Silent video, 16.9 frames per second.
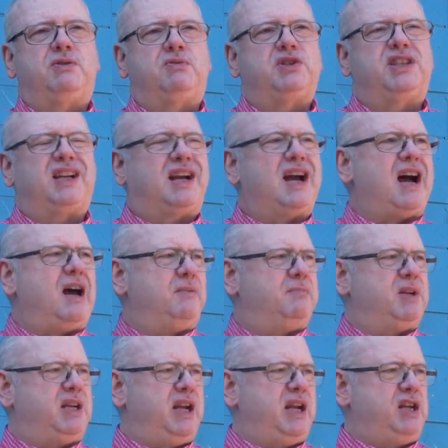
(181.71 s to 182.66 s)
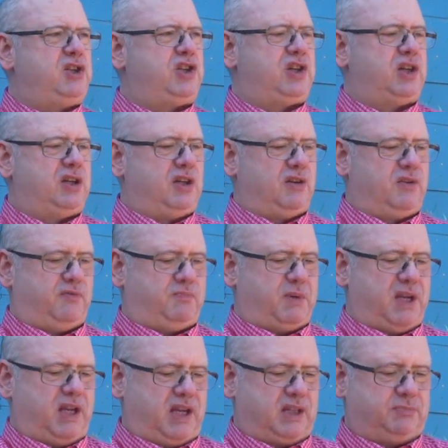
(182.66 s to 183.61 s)
it was the combination of
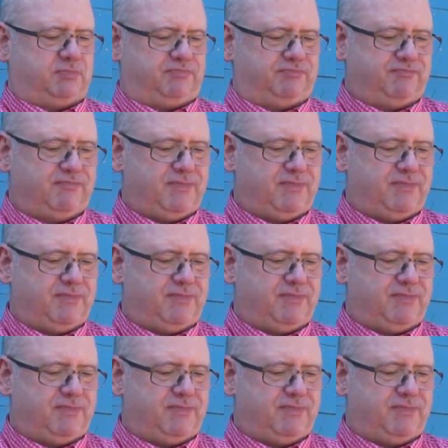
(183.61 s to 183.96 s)
being